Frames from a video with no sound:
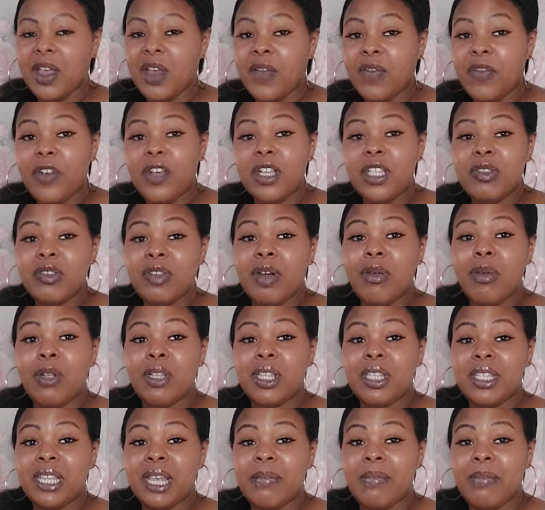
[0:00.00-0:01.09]
first of all, I want
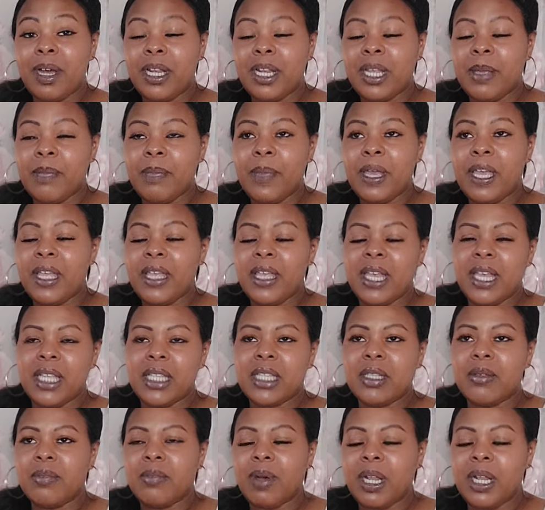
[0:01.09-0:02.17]
to say money, but
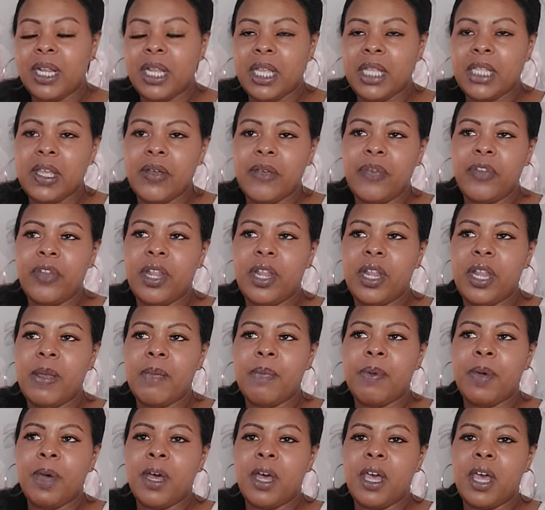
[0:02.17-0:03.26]
yes, money, definitely.
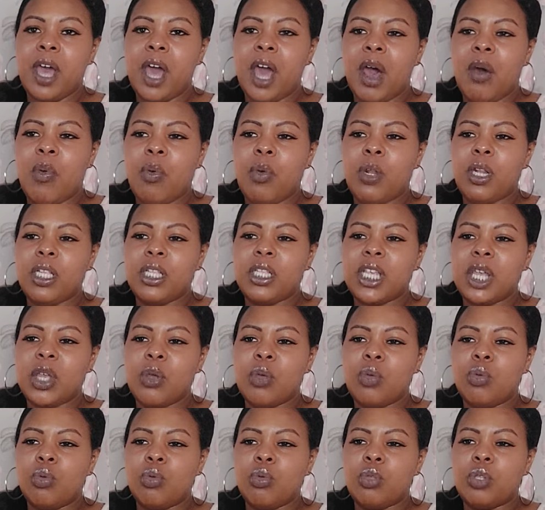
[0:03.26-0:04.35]
But I want to say
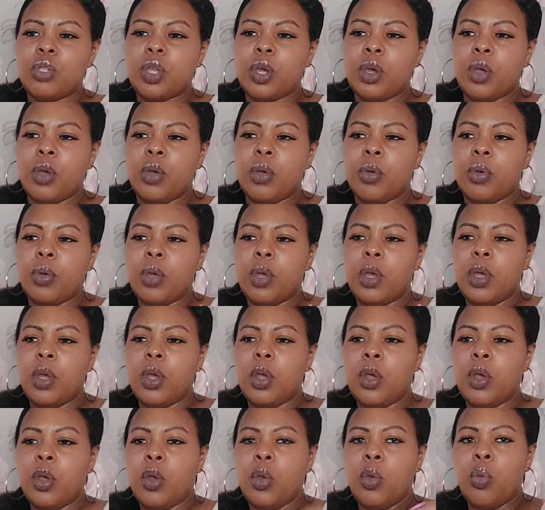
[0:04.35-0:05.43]
also
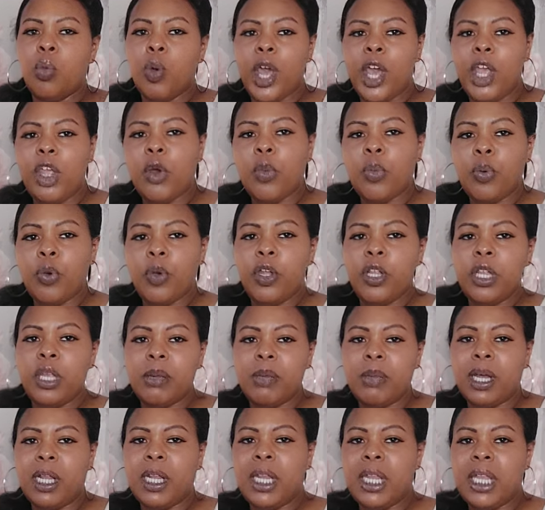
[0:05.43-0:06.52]
where you're putting your
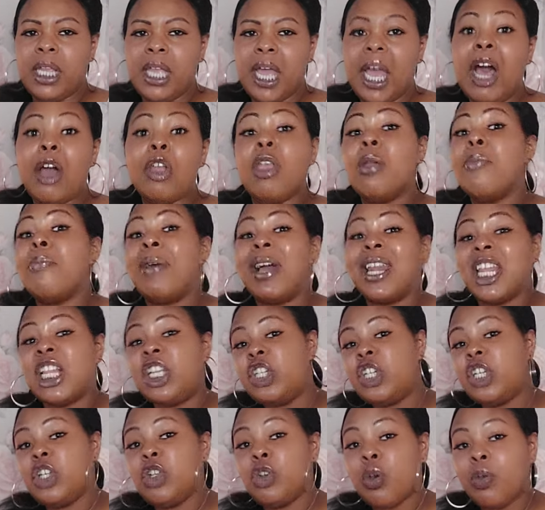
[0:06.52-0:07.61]
money, how you're
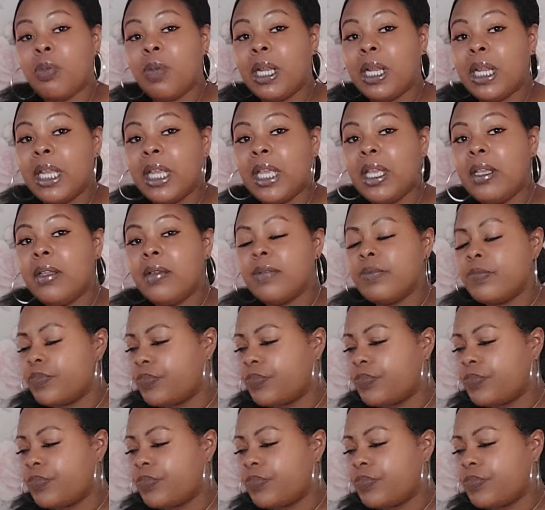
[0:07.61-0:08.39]
managing your money,